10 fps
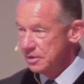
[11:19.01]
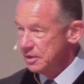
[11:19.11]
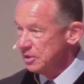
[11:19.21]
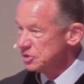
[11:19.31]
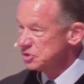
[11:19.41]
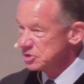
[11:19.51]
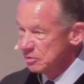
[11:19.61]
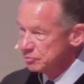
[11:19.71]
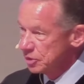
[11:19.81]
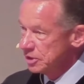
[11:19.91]
It
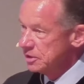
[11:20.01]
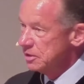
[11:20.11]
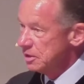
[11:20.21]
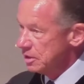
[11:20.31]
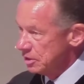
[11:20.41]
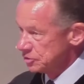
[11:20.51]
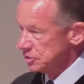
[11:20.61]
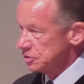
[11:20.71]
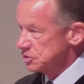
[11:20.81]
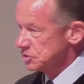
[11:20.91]
simply isn't
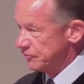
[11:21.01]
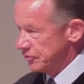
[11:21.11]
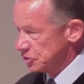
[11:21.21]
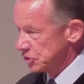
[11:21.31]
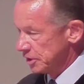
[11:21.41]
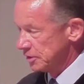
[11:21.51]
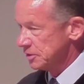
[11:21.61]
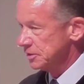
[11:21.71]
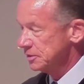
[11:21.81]
sufficient."